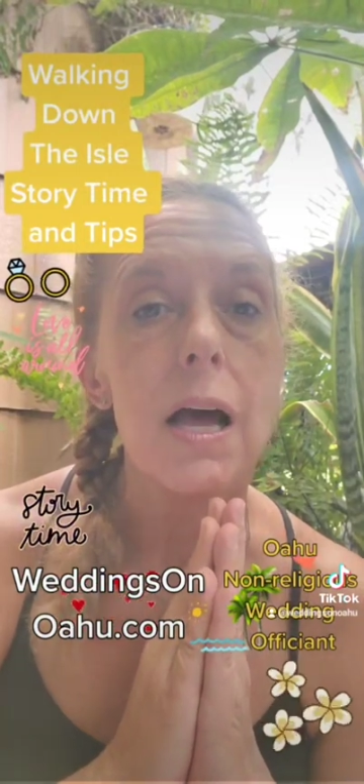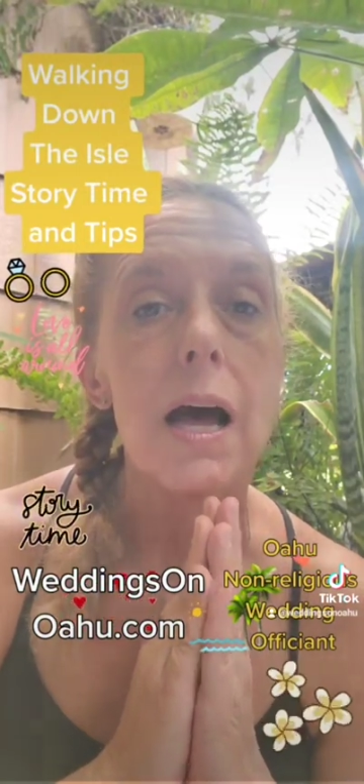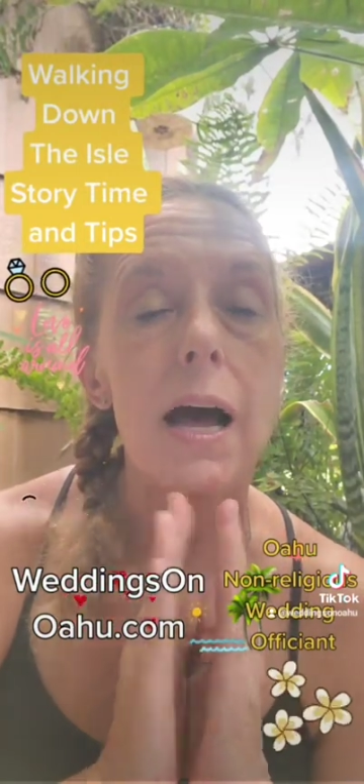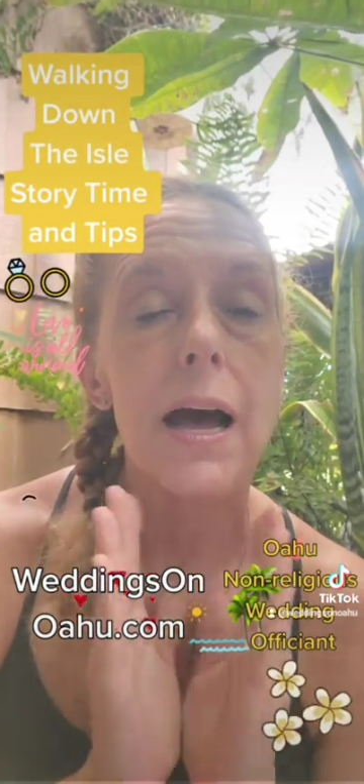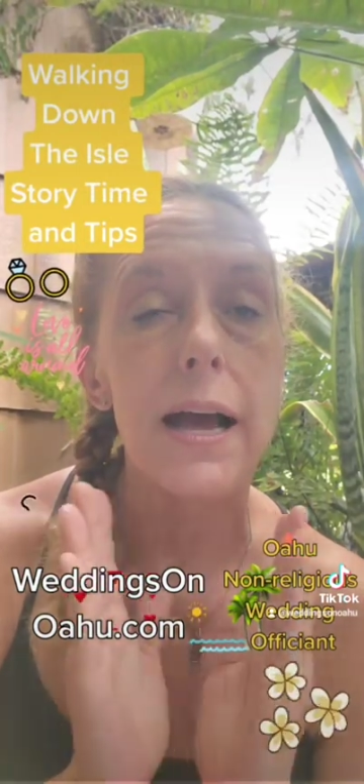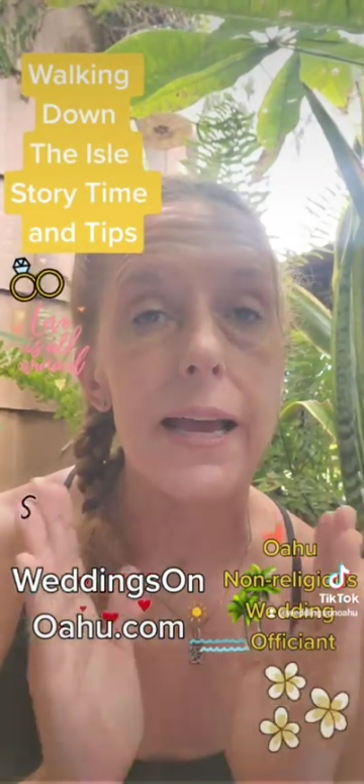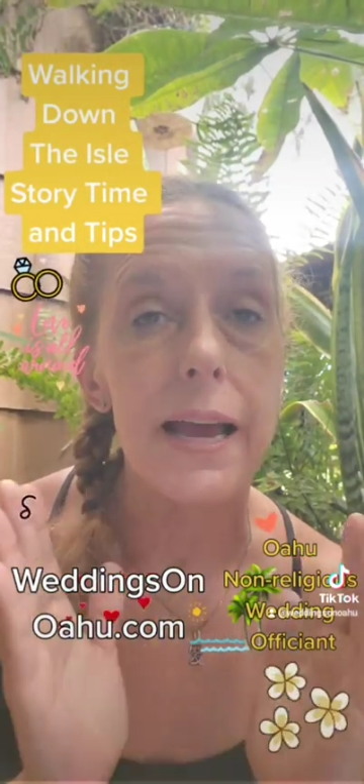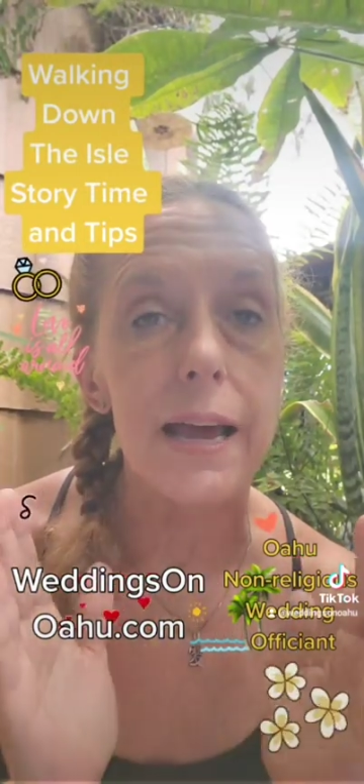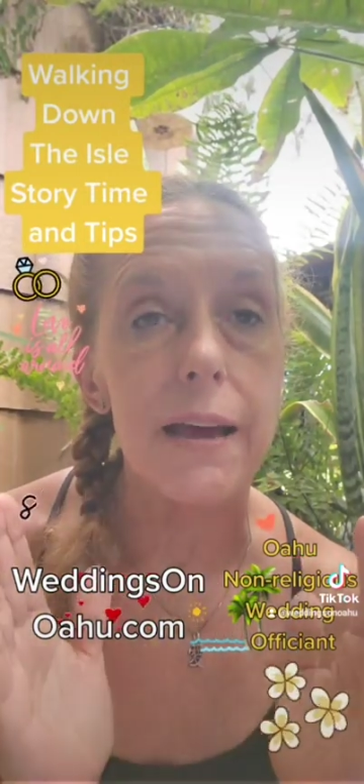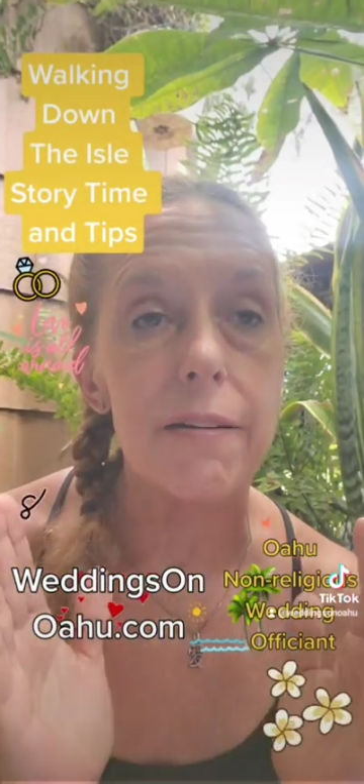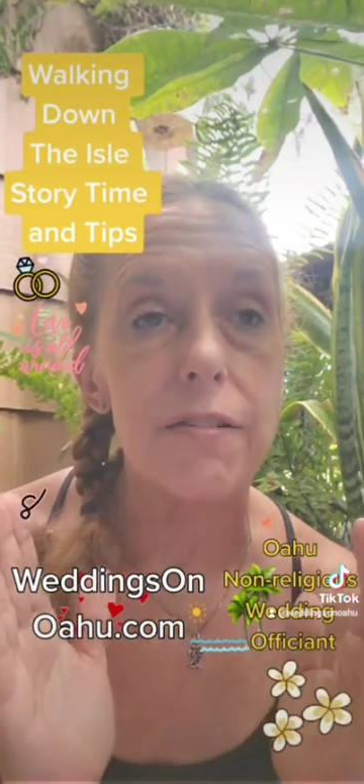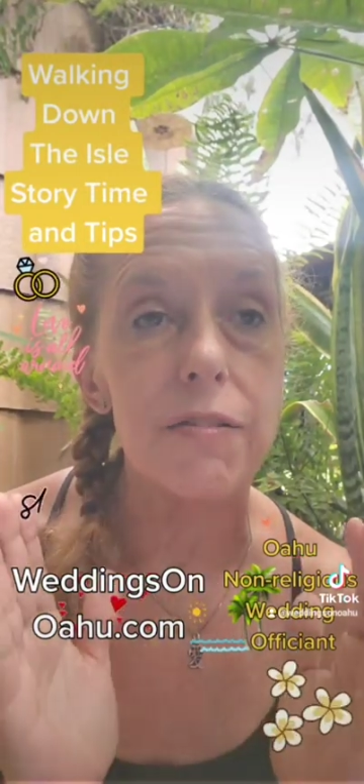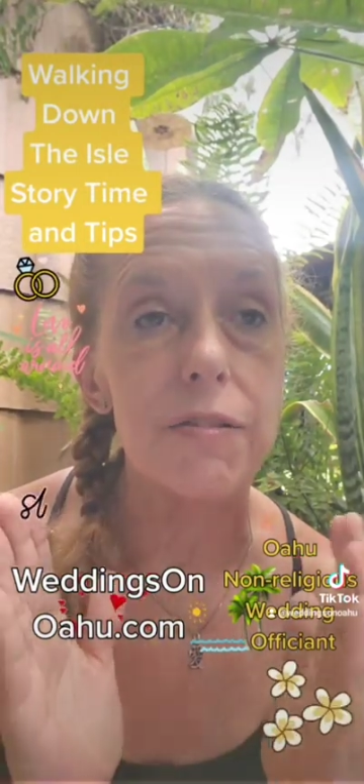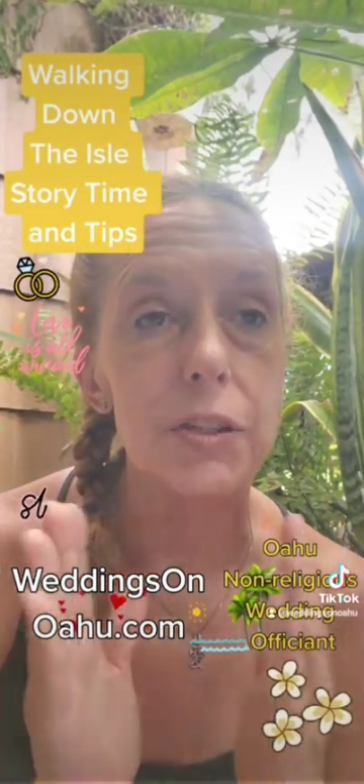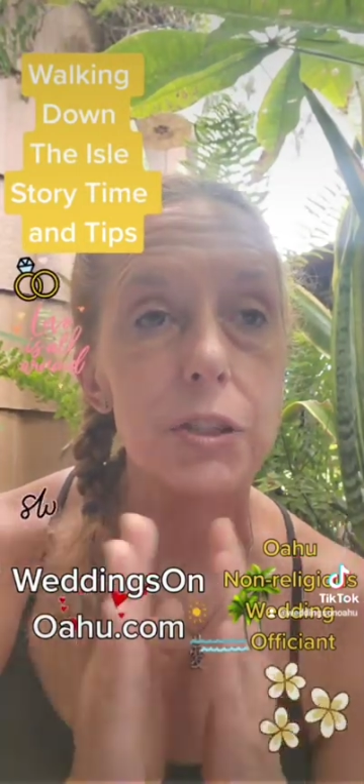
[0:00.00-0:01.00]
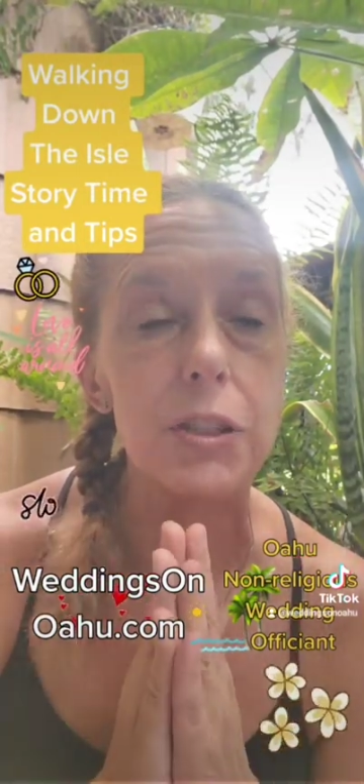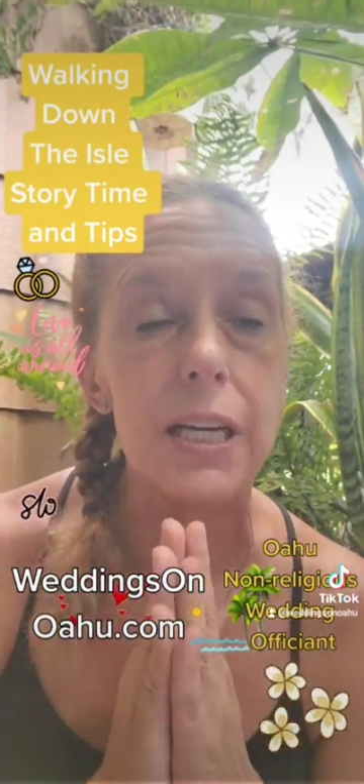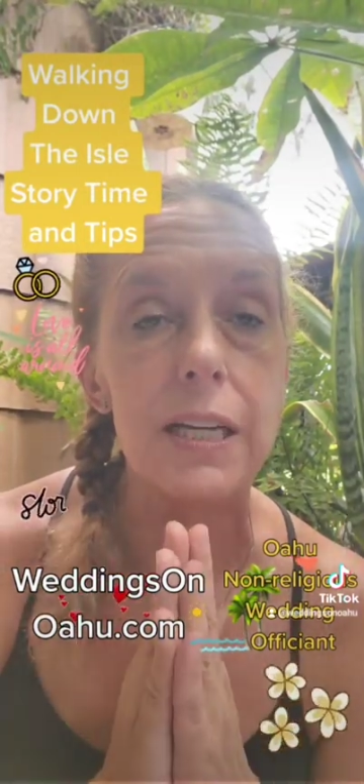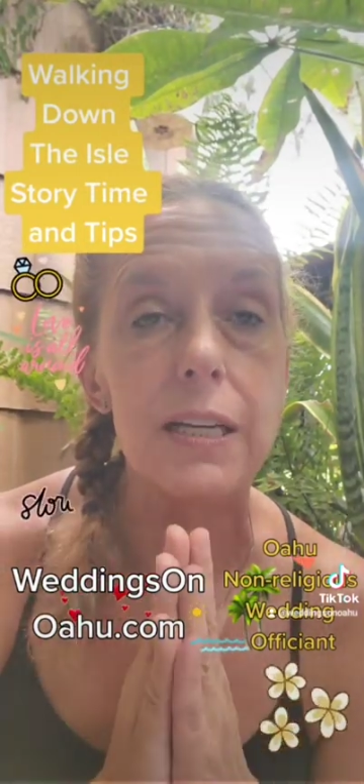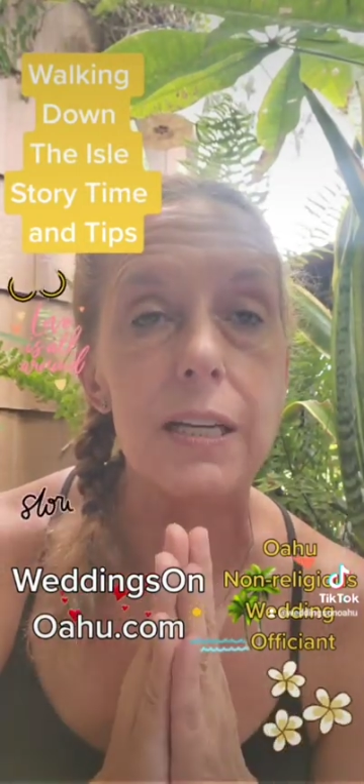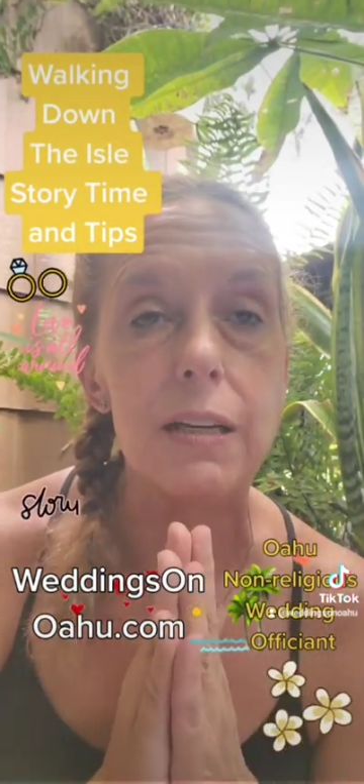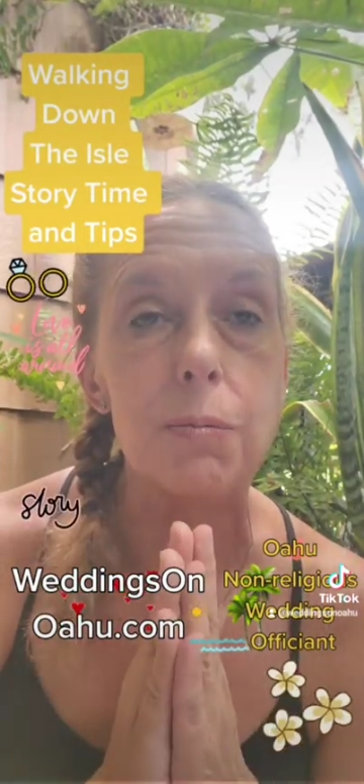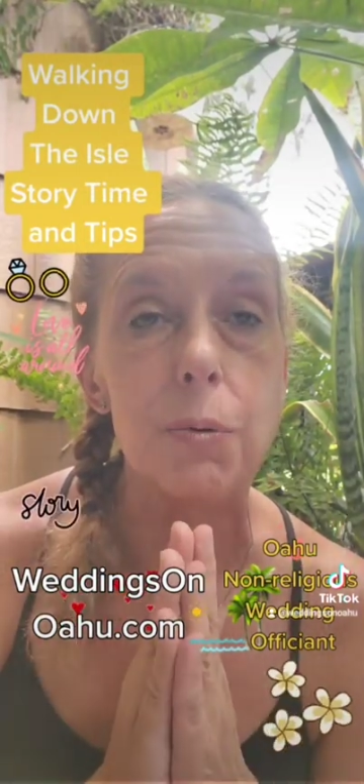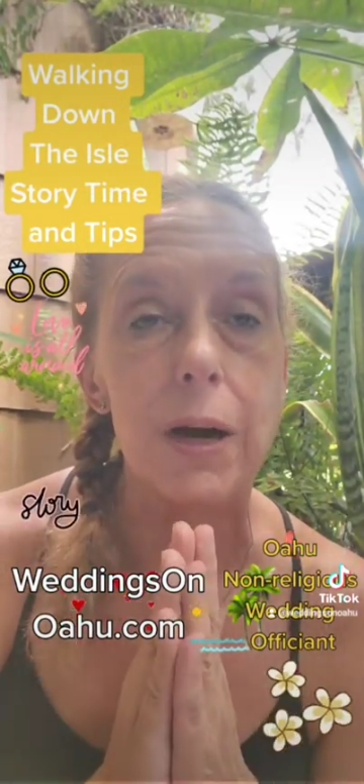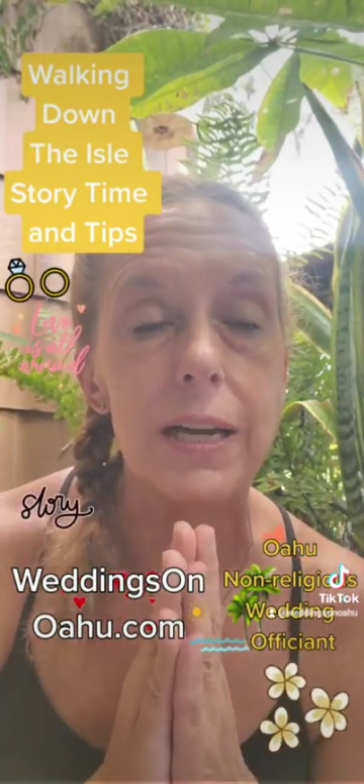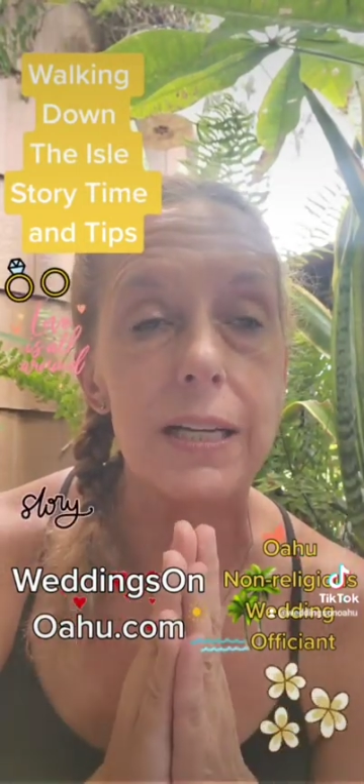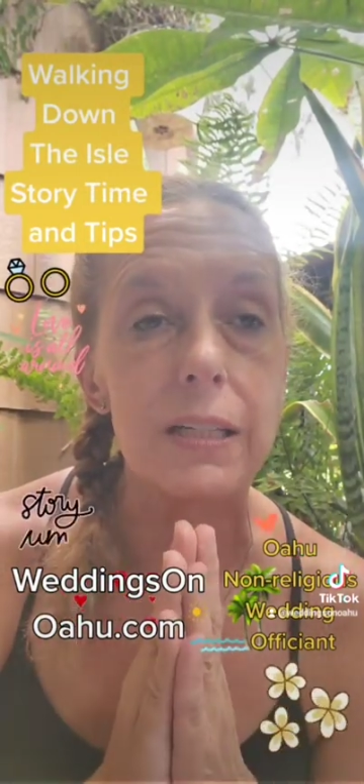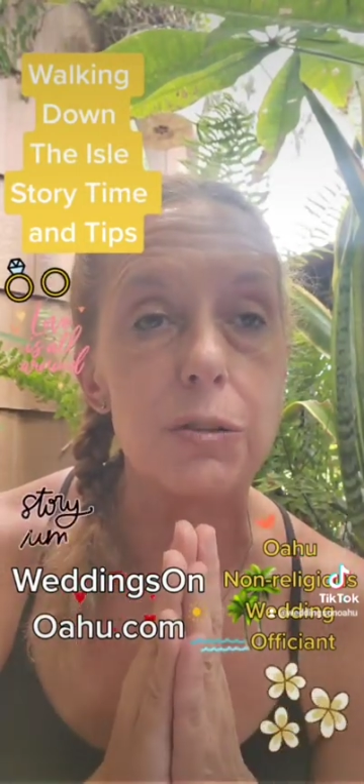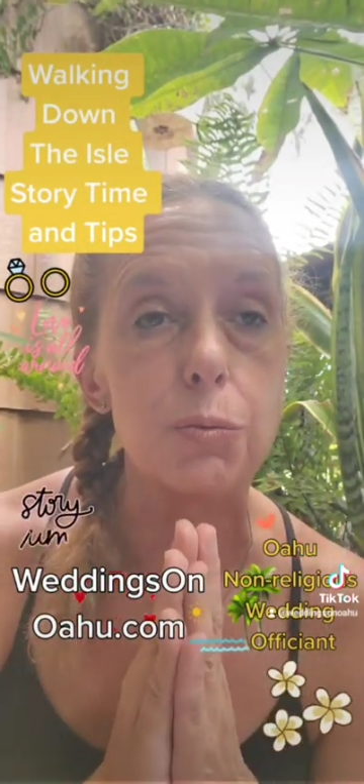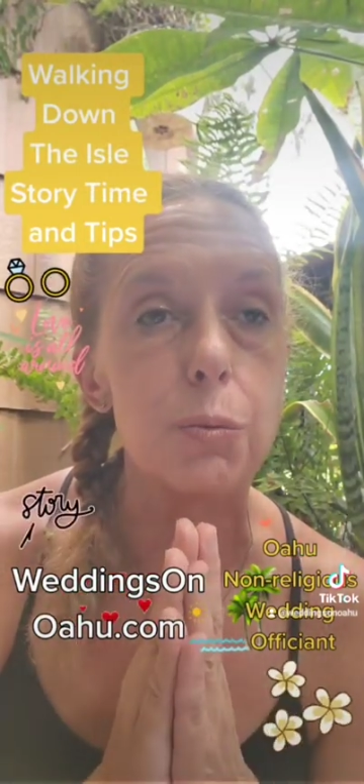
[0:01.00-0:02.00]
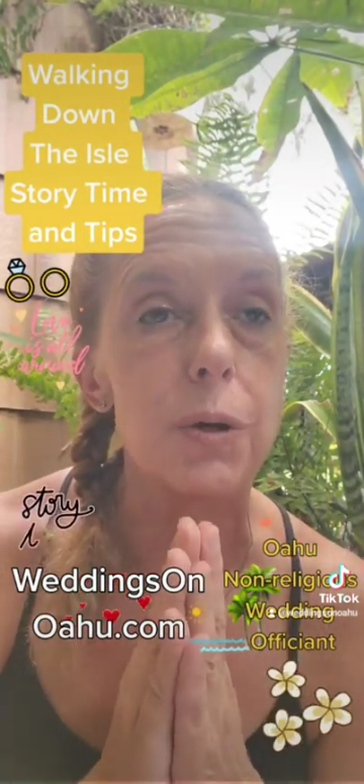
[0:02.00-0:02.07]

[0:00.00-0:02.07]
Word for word: I have officiated weddings